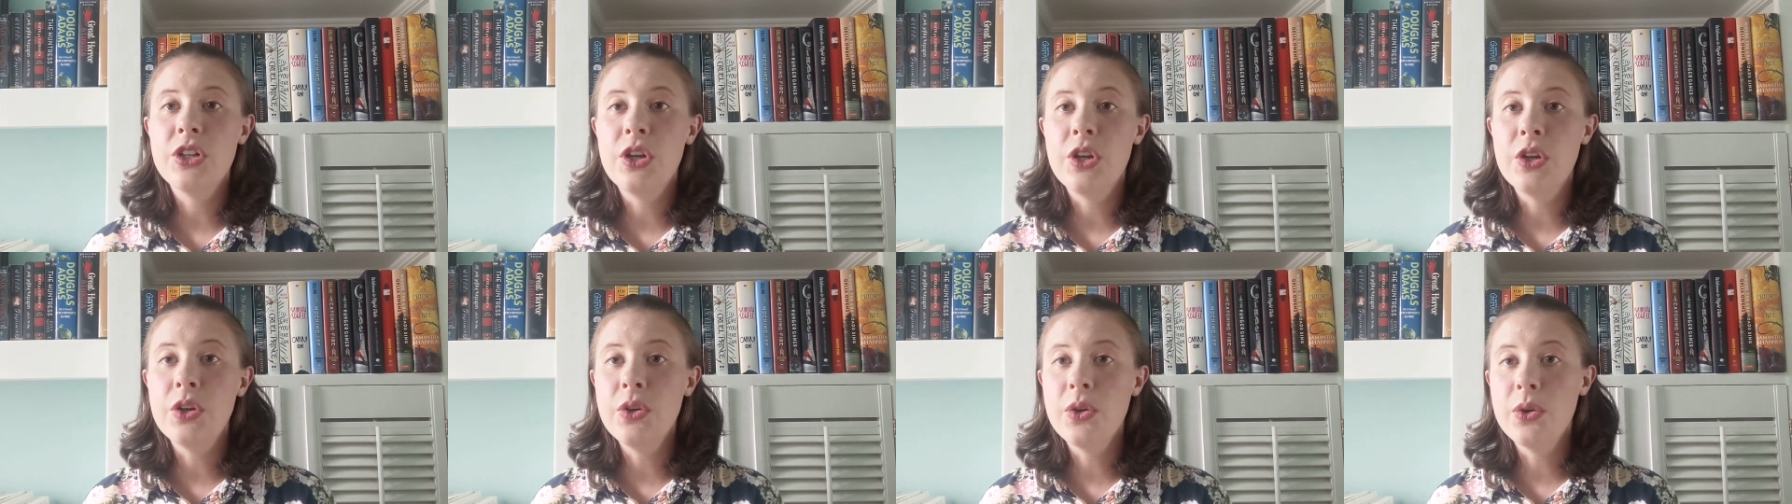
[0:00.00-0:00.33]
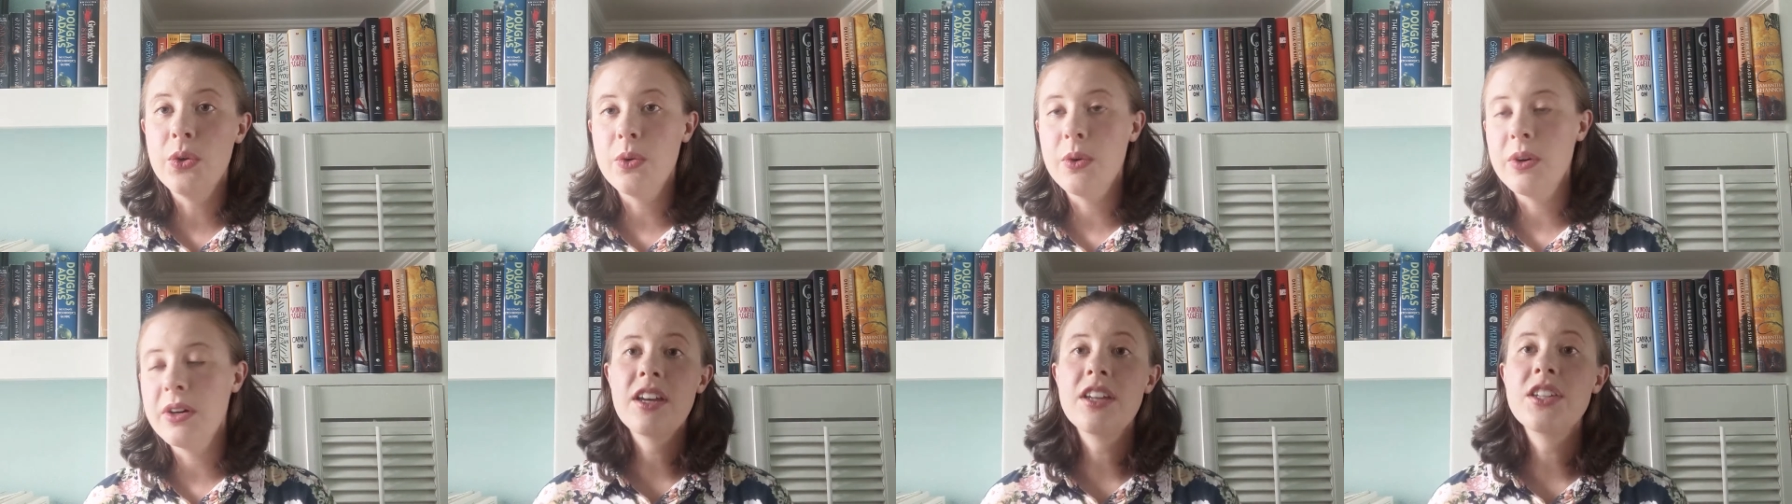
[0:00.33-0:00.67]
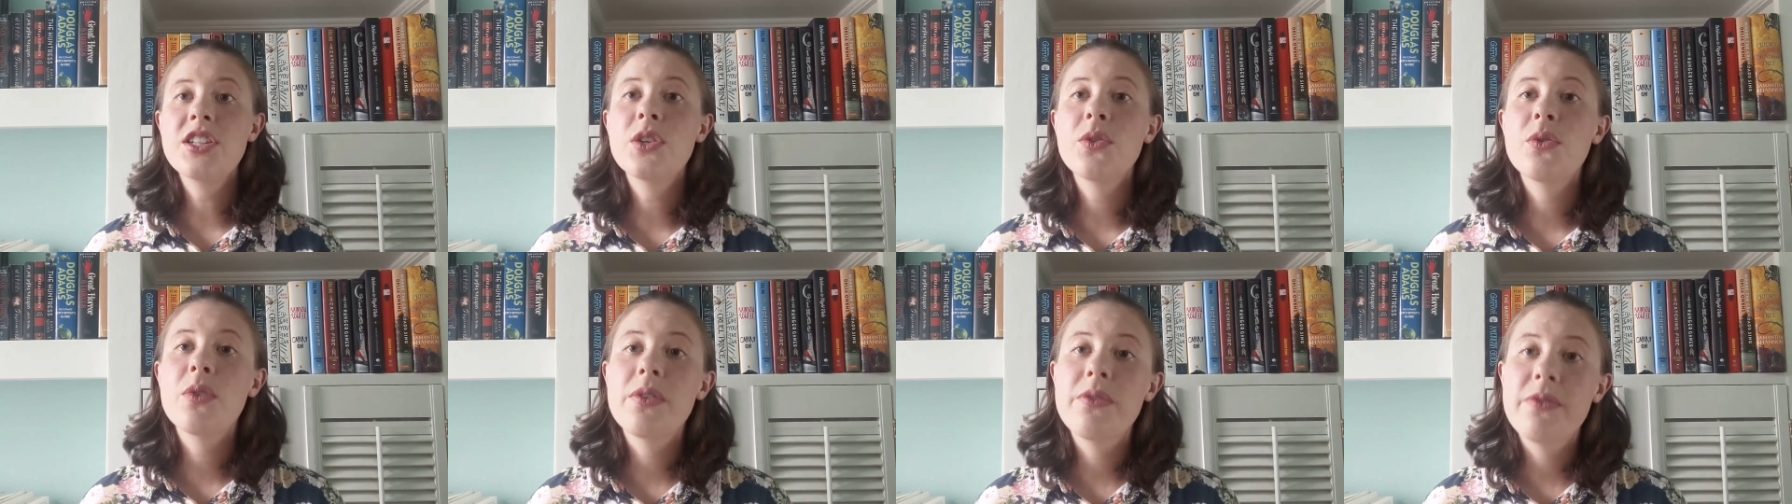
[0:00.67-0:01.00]
you?
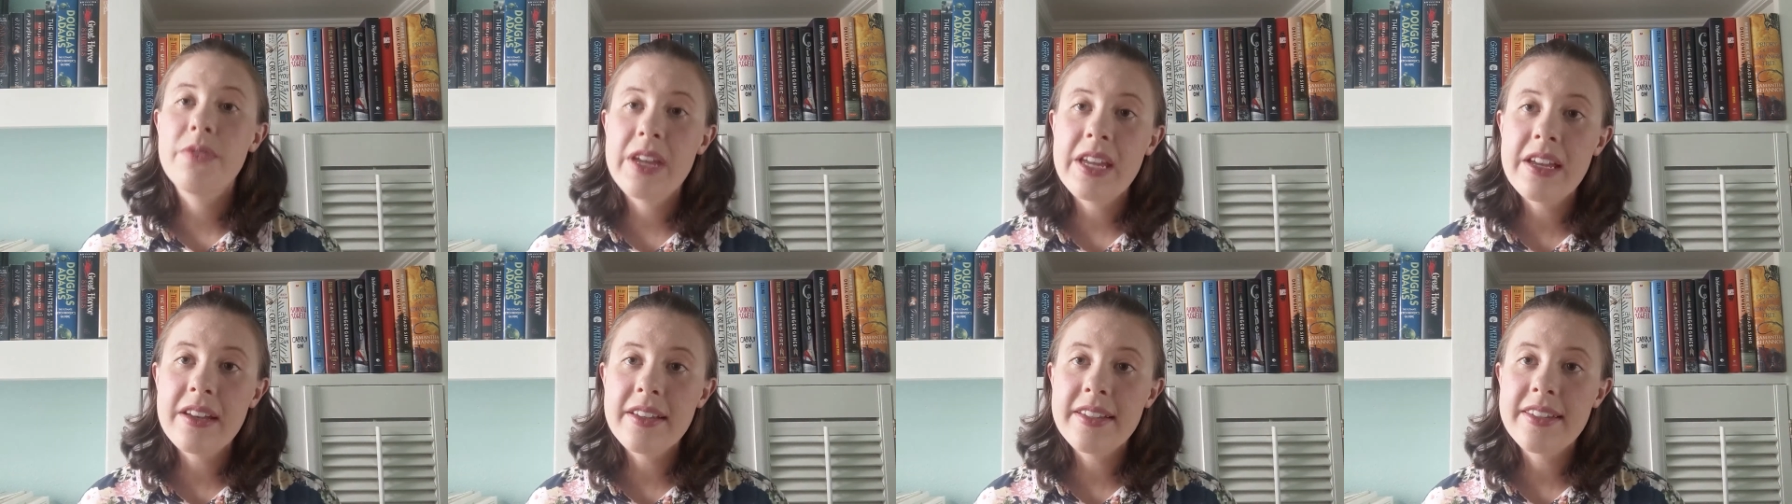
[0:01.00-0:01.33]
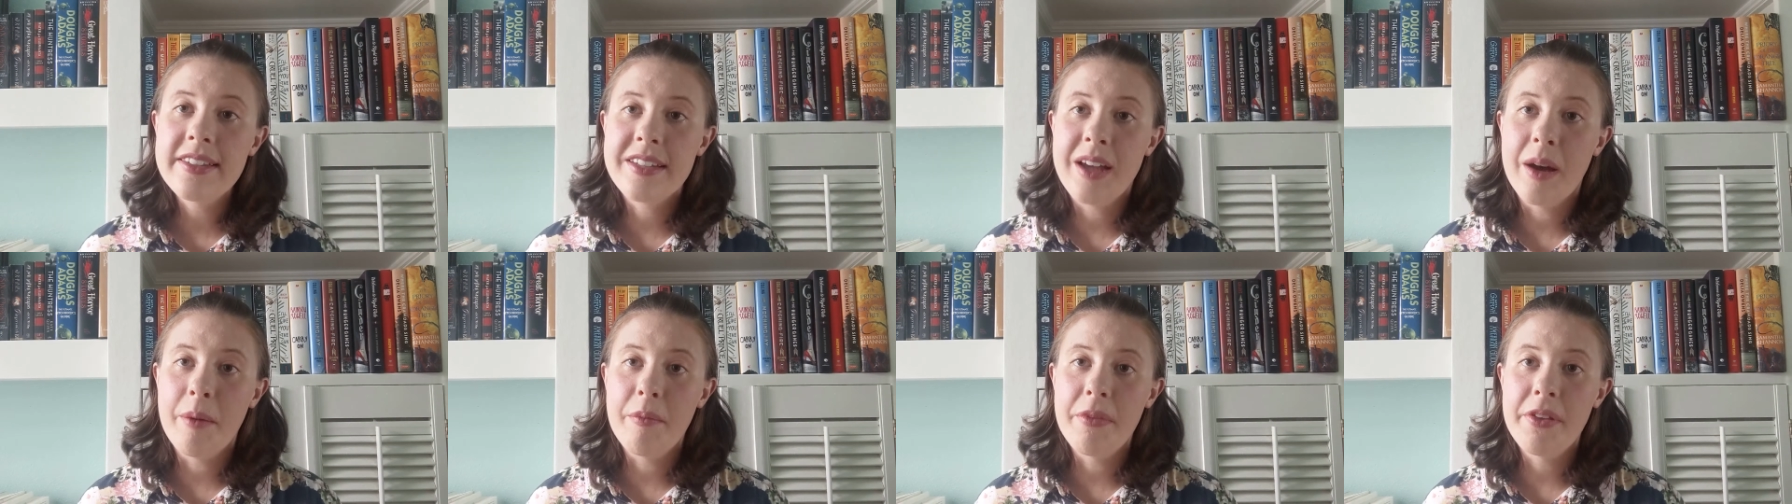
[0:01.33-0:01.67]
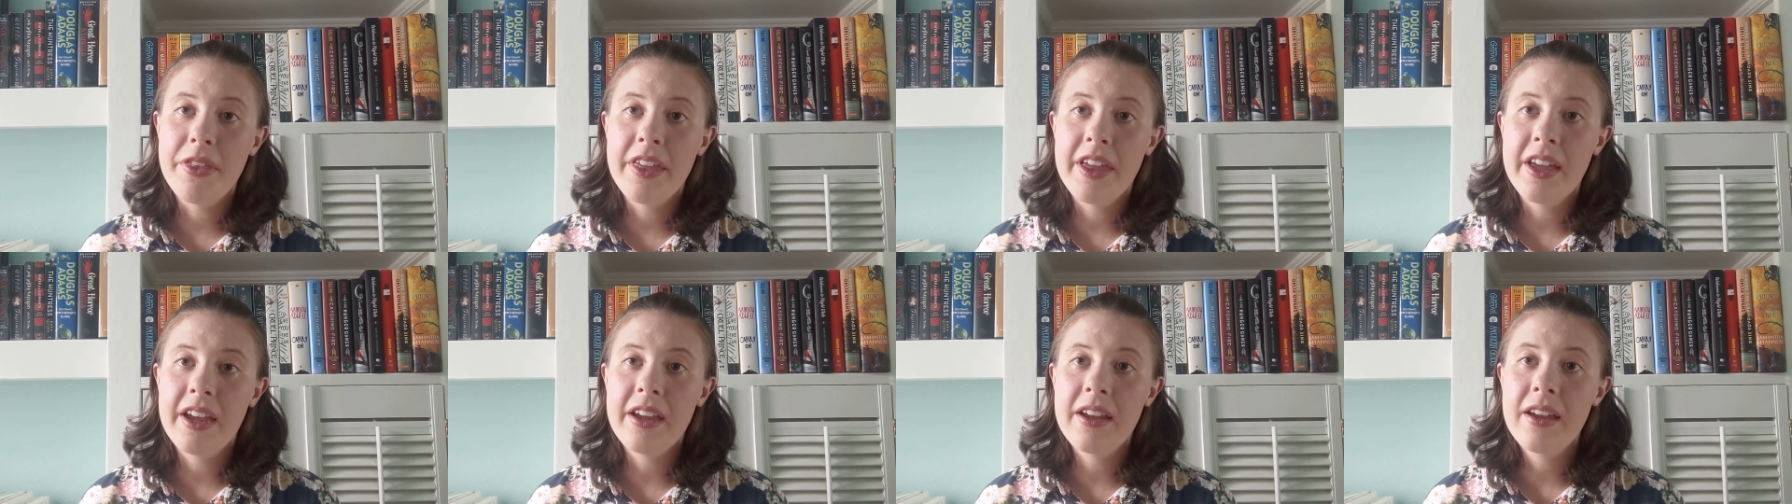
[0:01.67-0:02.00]
Does it reveal
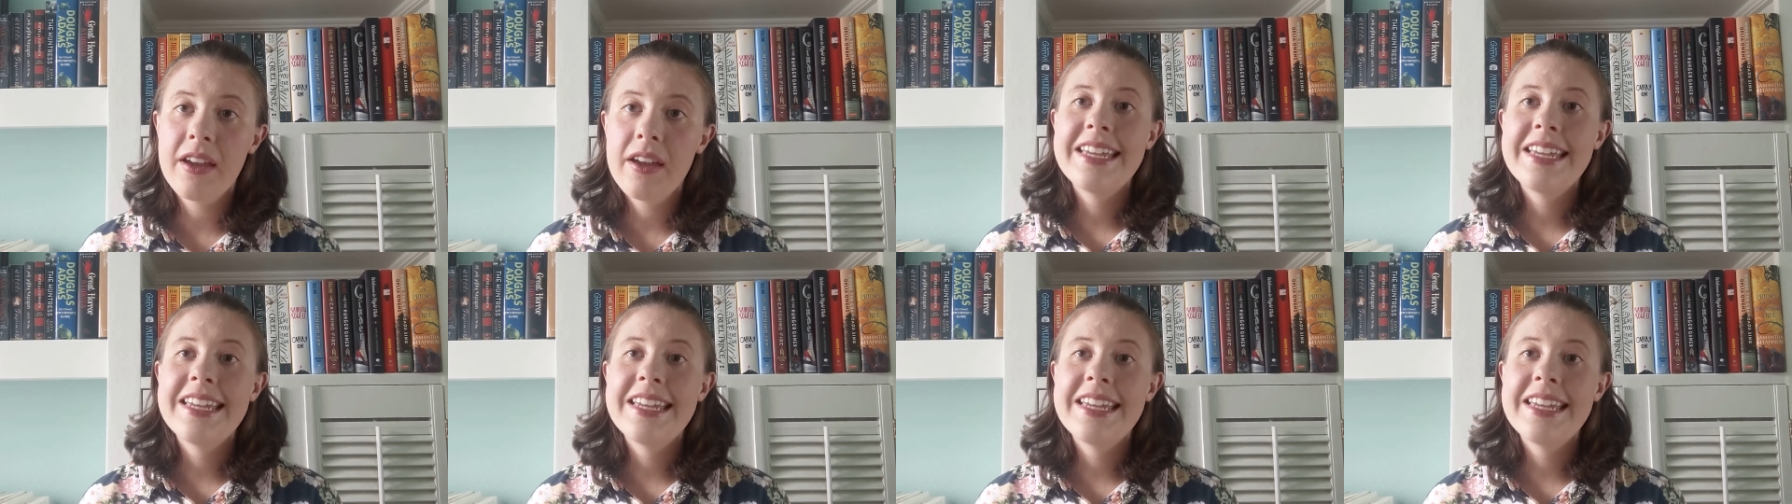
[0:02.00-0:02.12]
something?